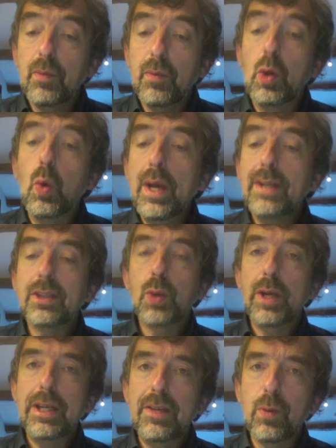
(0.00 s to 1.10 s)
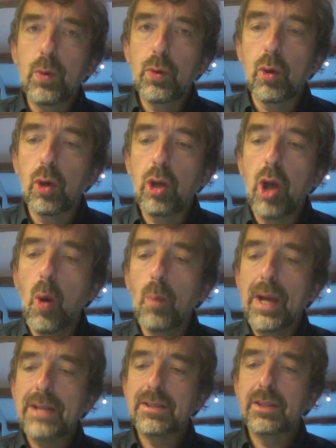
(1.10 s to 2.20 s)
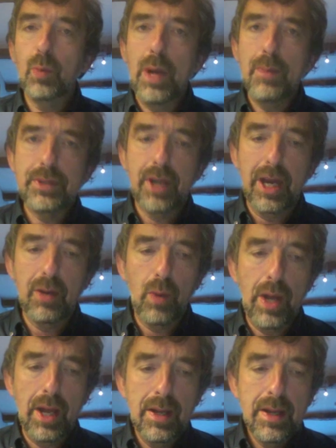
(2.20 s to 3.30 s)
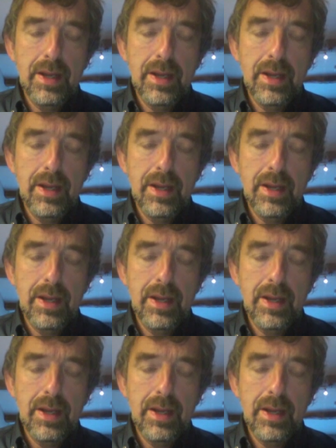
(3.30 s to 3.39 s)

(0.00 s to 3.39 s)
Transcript: Quid24.com has a website where